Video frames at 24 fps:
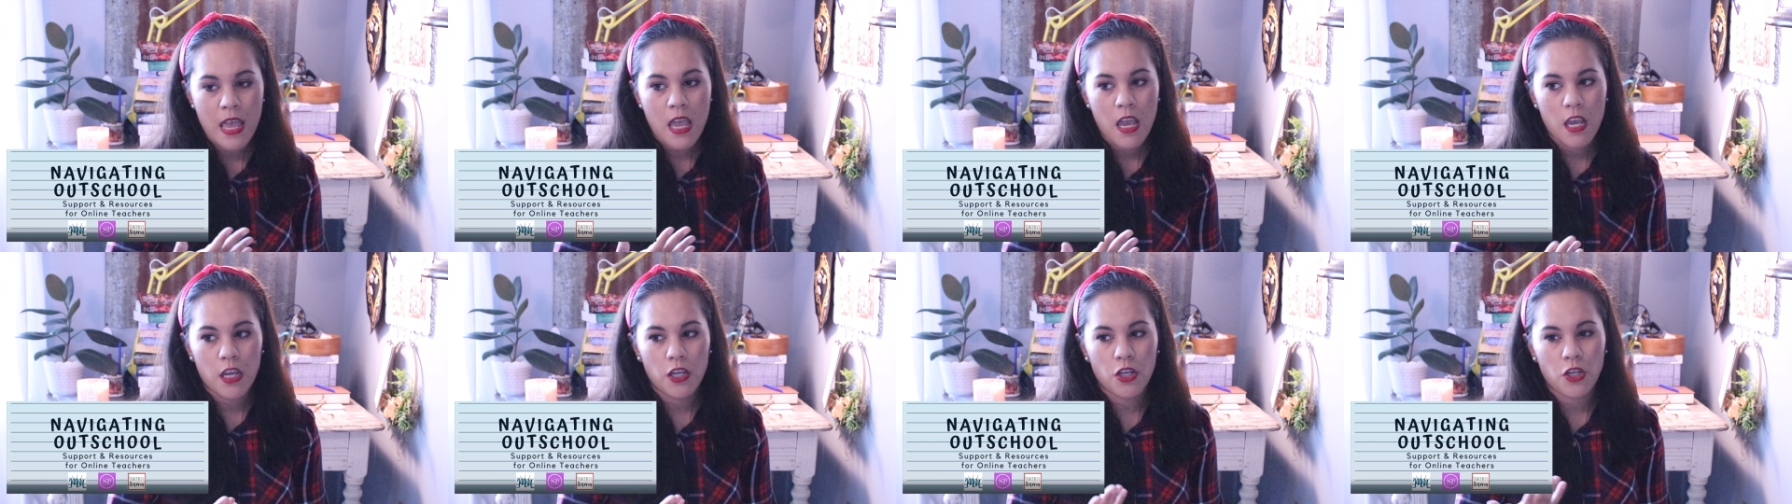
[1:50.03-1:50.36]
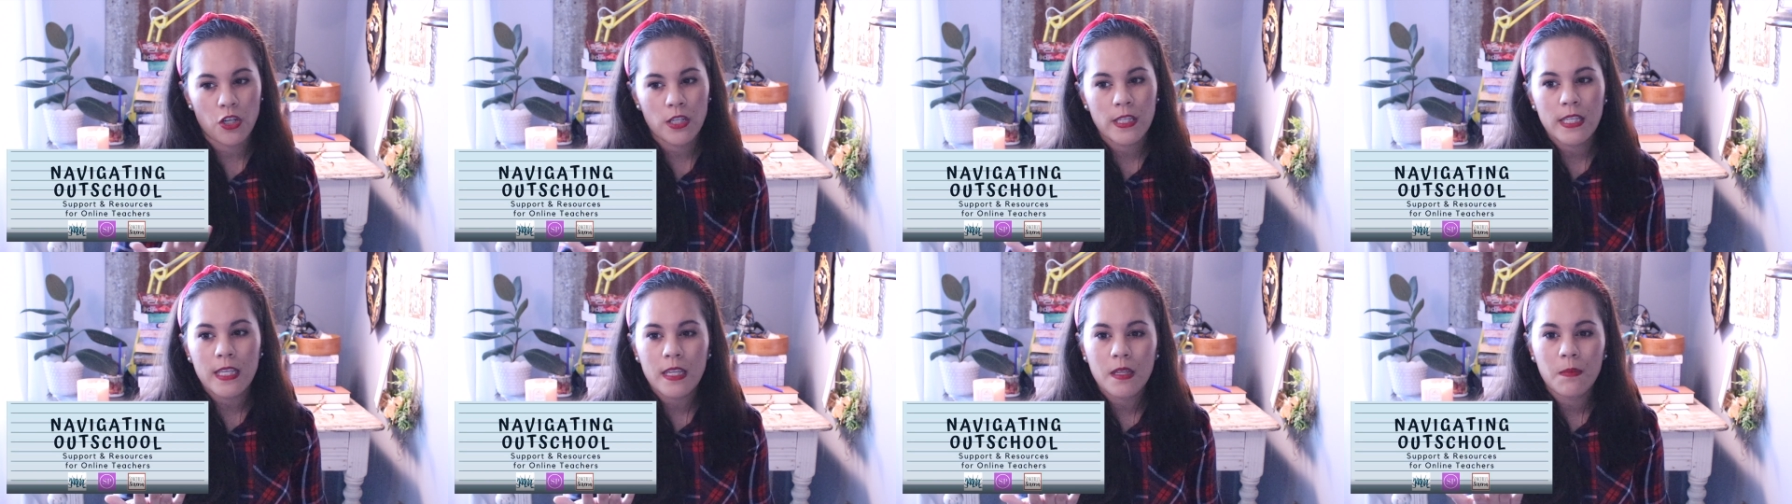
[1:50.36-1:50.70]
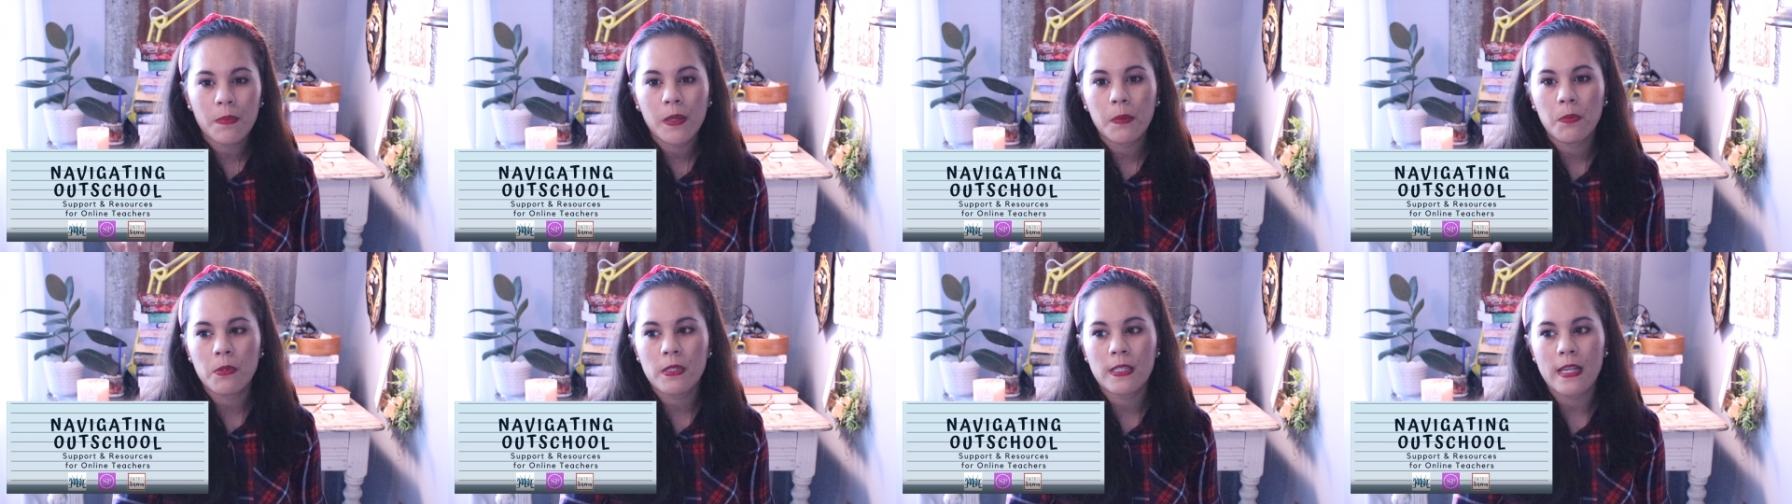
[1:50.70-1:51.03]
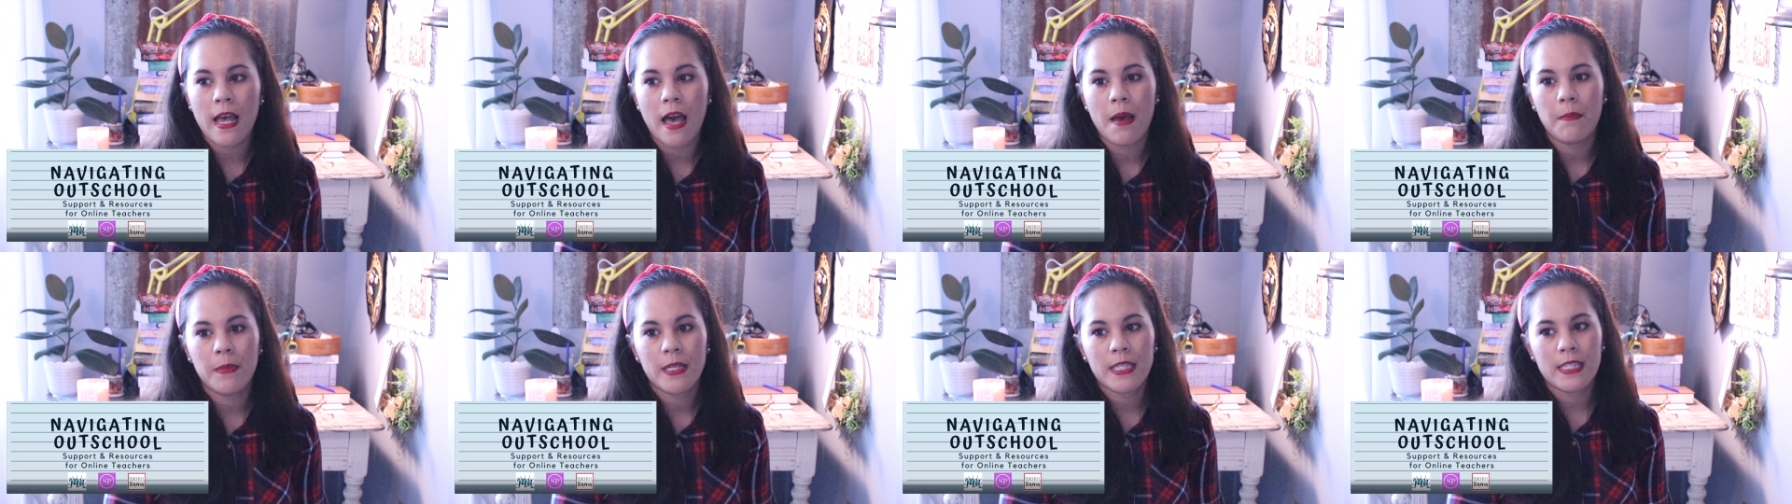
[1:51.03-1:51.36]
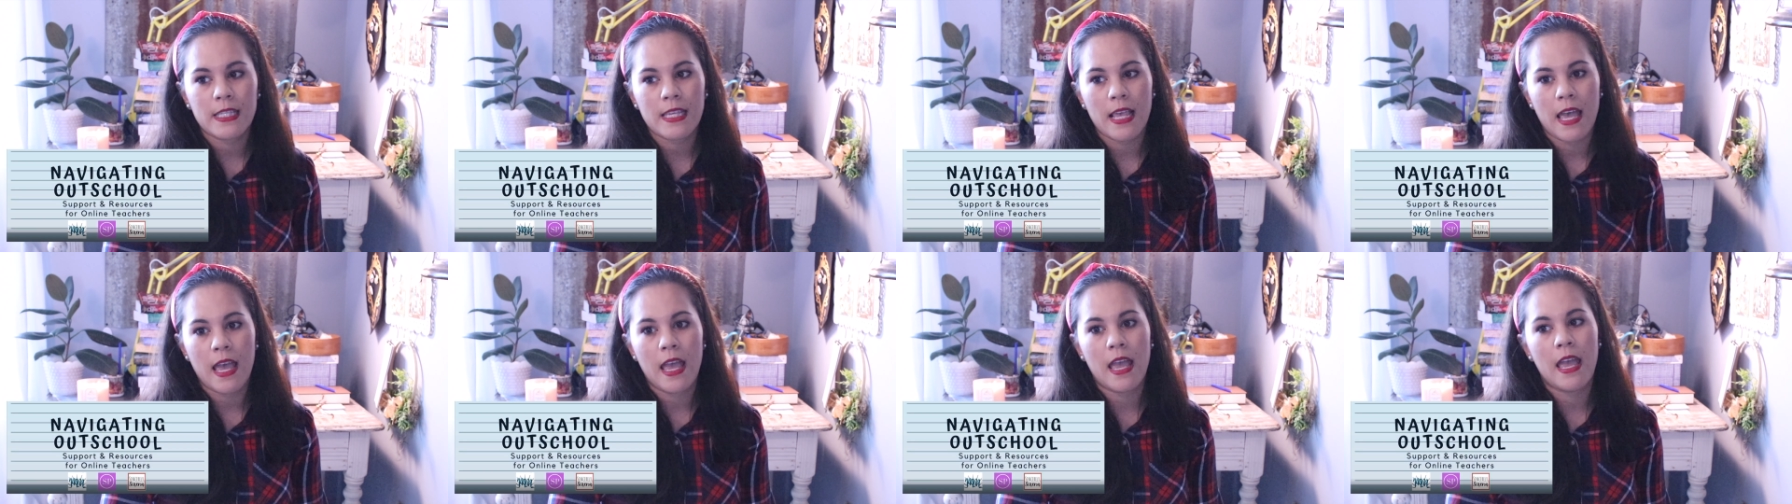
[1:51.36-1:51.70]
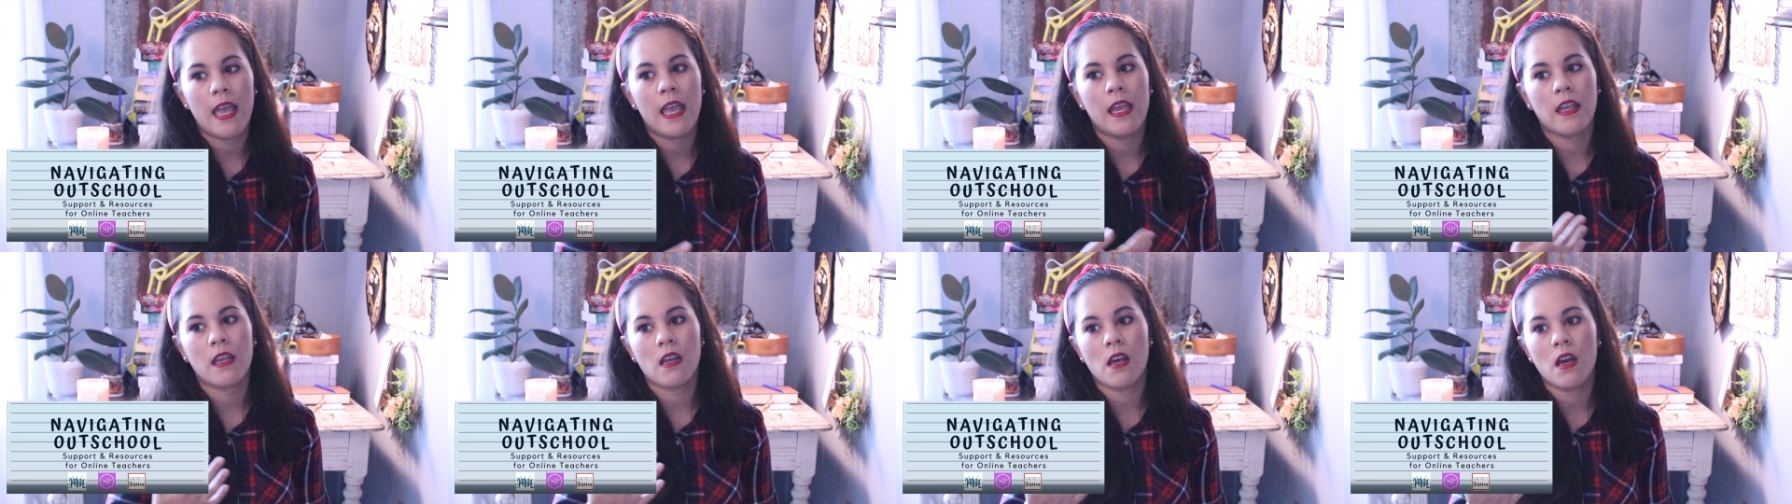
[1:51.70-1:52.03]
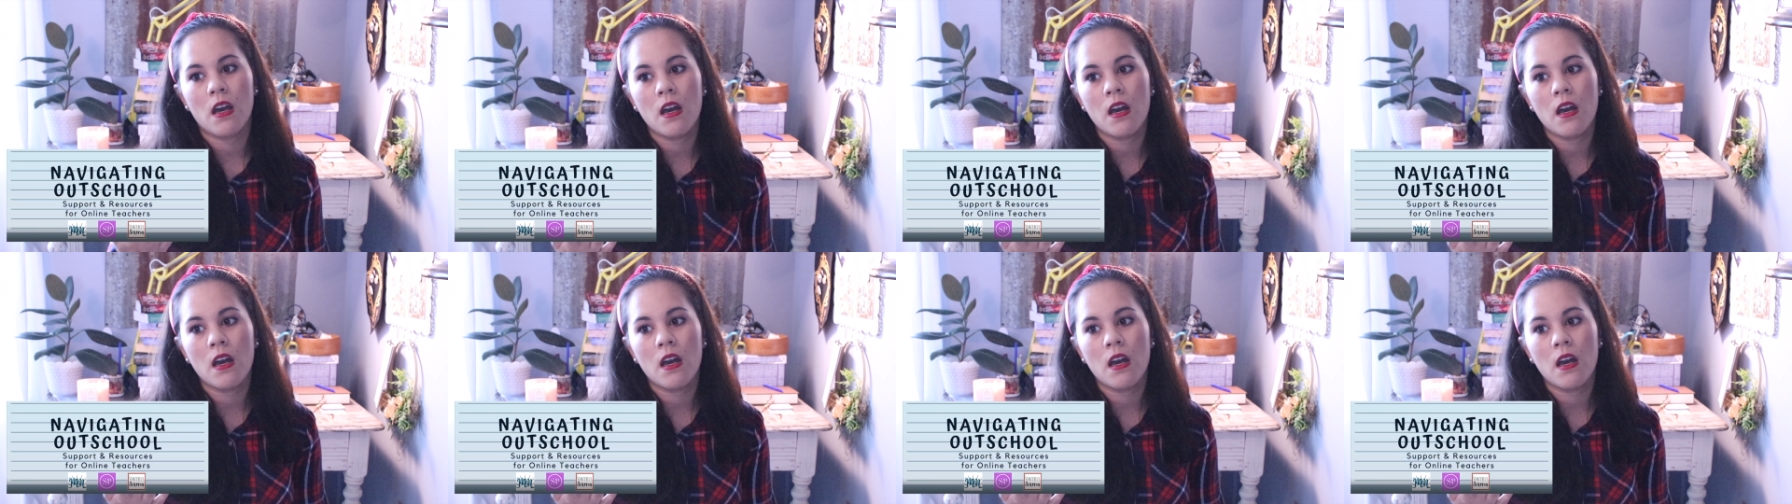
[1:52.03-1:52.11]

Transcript: And you're seeing people's comments like,